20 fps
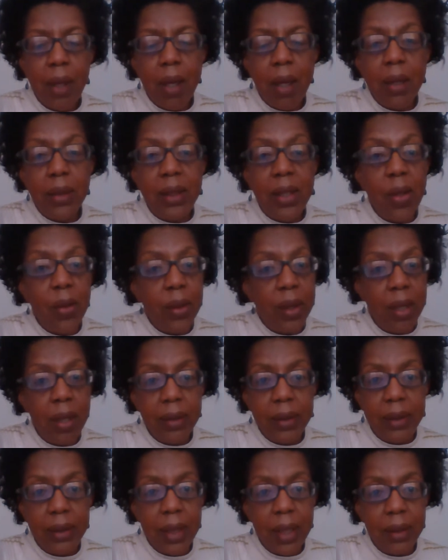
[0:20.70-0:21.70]
I totally
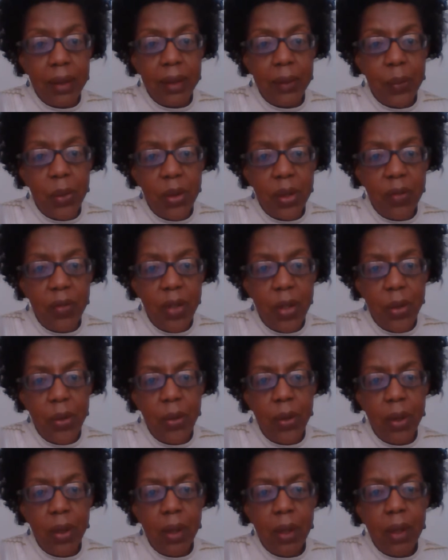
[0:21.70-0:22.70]
understand this point of
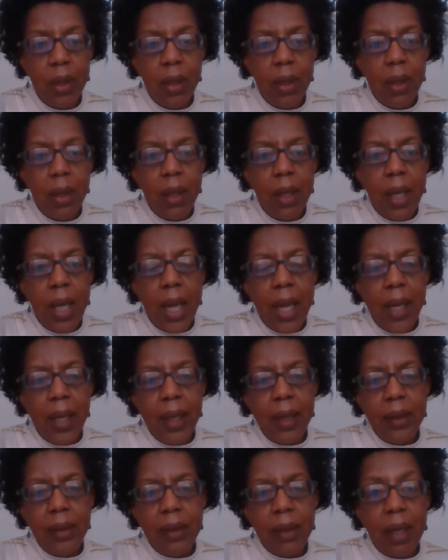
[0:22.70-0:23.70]
view,
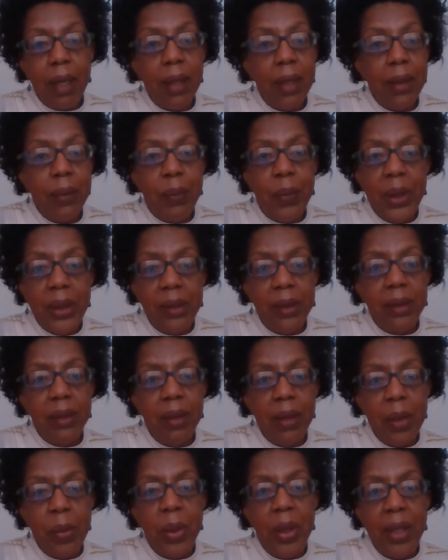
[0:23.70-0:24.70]
and I
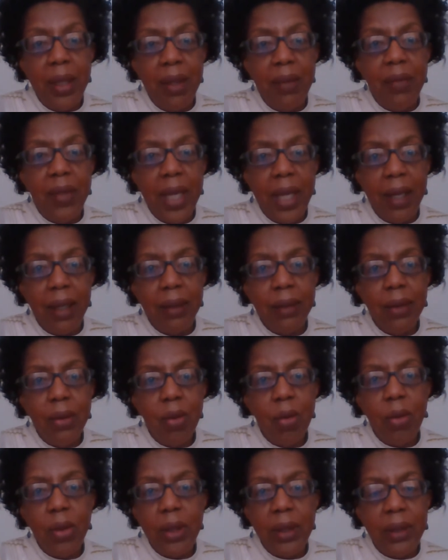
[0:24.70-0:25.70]
personally believe that
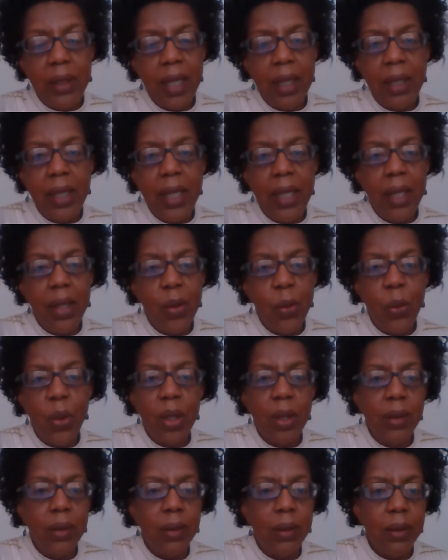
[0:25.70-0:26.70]
all the technique in the
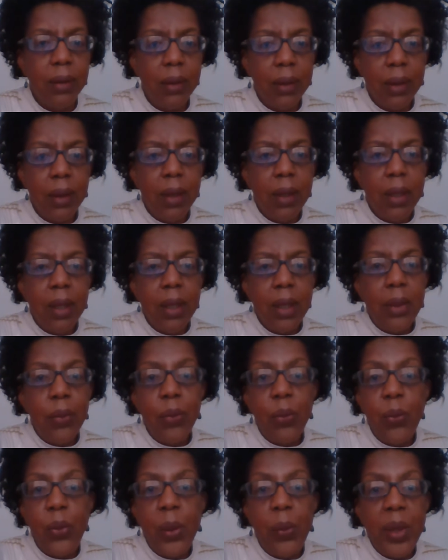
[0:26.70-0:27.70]
world
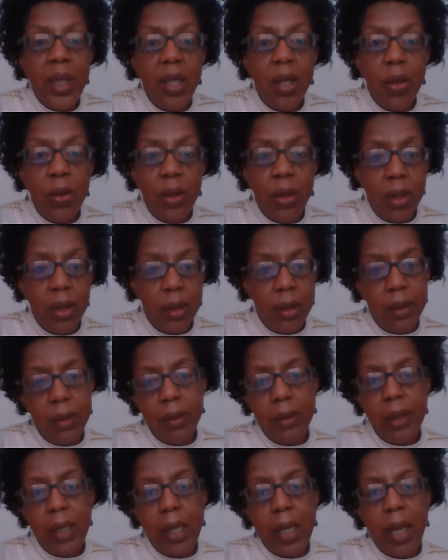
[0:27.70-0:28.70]
will be no good
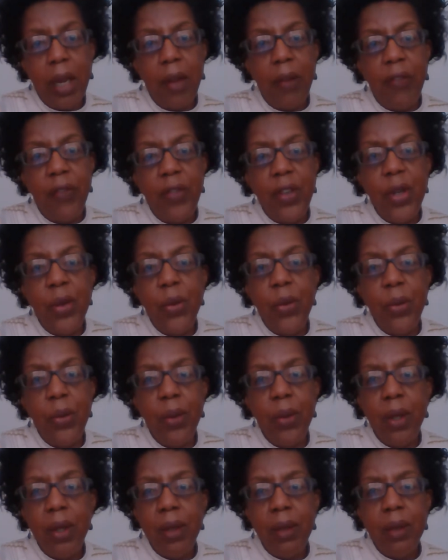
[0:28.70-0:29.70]
if you
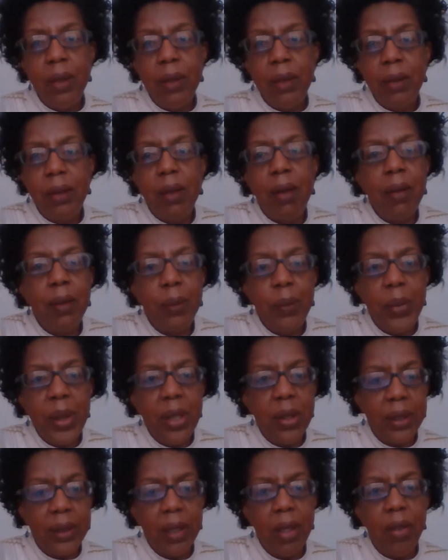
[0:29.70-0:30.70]
can't be
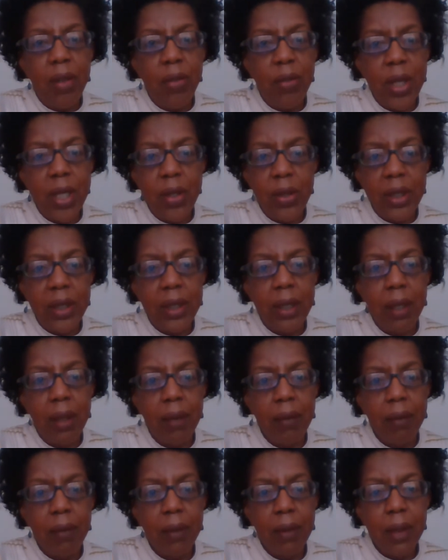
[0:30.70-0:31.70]
yourself when you're
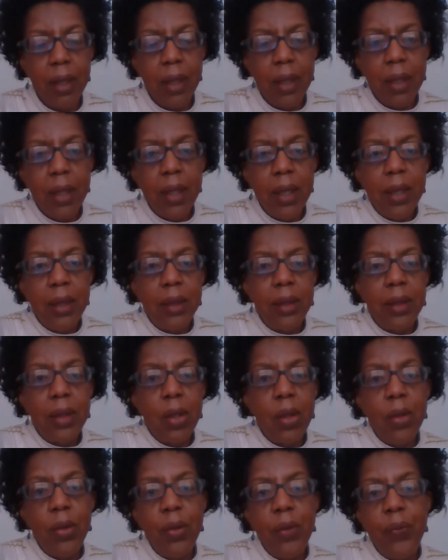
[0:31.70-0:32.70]
singing.
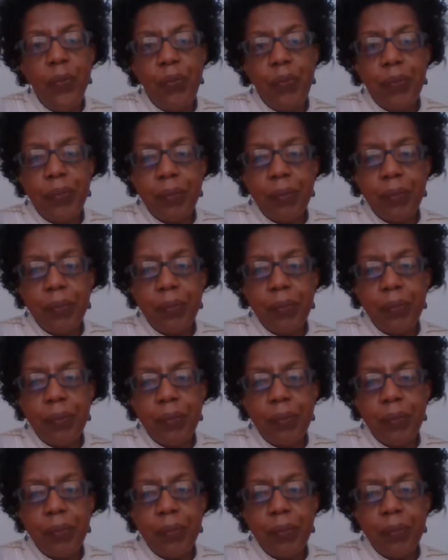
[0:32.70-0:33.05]
So,